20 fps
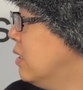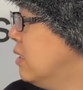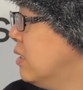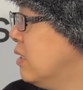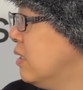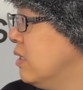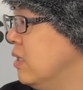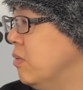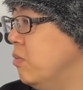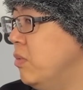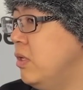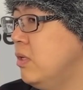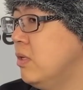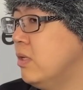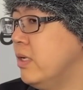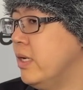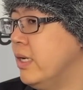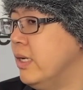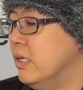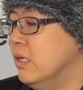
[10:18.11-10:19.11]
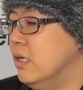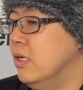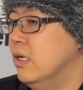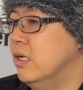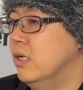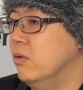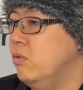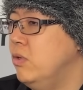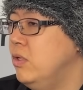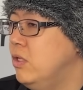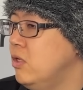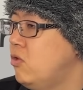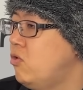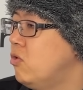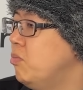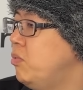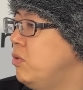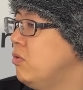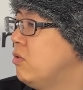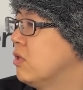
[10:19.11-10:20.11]
Right. It means that uh, we
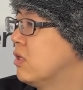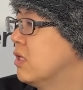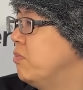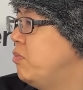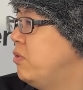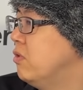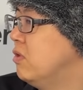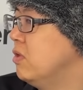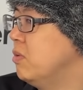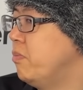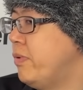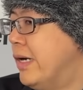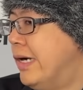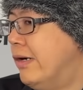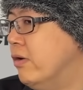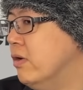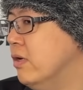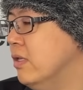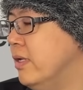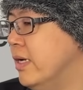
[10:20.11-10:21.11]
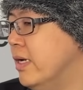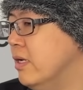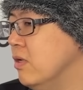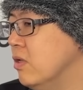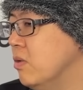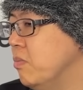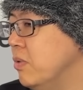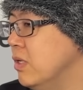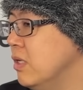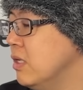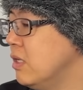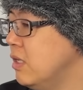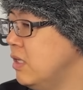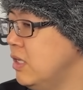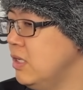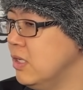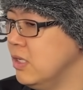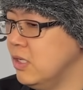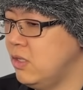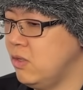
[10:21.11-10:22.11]
distribute the computing power that is being
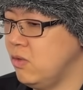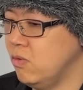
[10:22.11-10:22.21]
needed